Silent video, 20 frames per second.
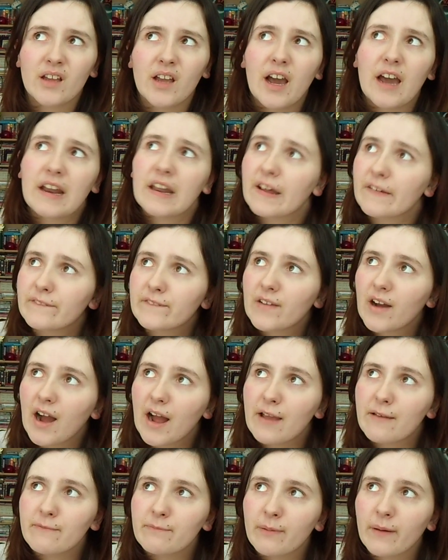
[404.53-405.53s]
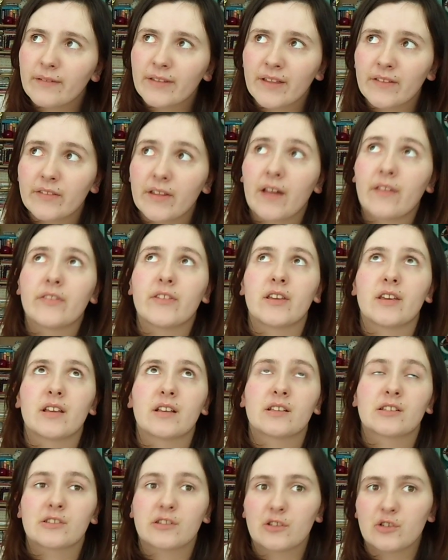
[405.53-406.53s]
and I felt that the
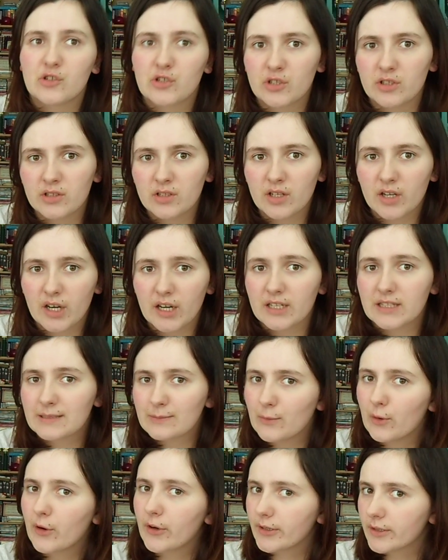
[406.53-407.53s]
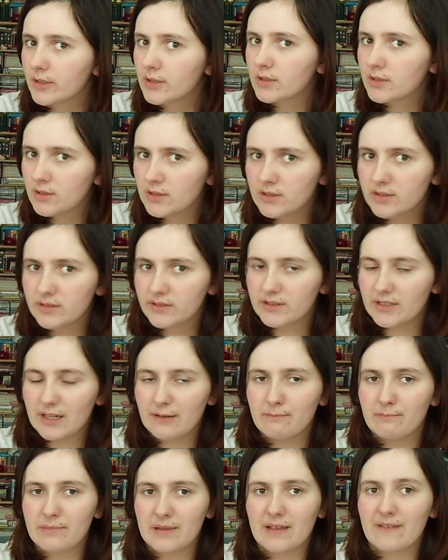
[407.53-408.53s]
exclusion hurts more
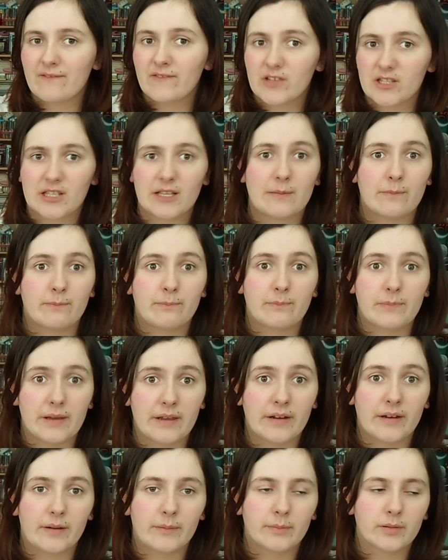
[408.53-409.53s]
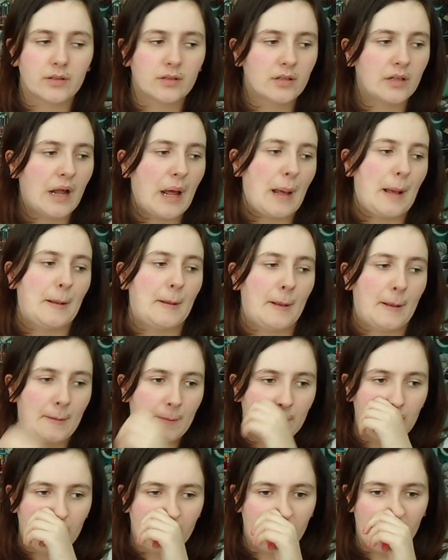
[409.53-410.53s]
than being physically beaten up.
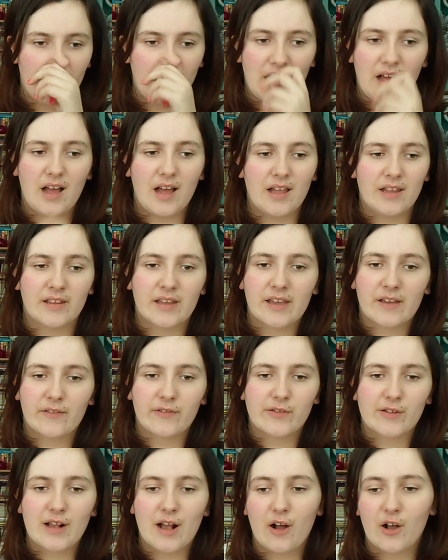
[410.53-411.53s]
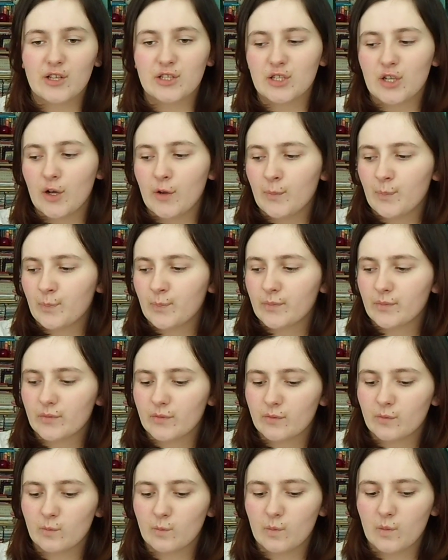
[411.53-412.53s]
And like, also,
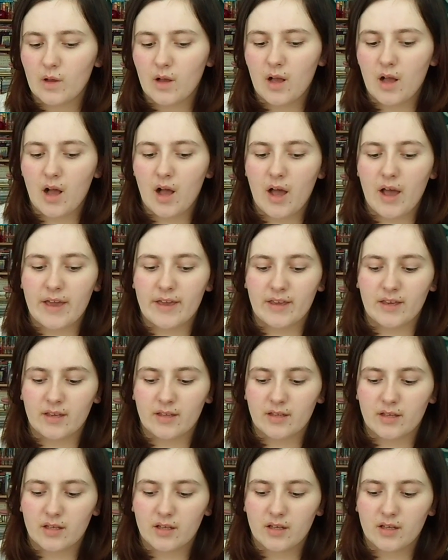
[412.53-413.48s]
as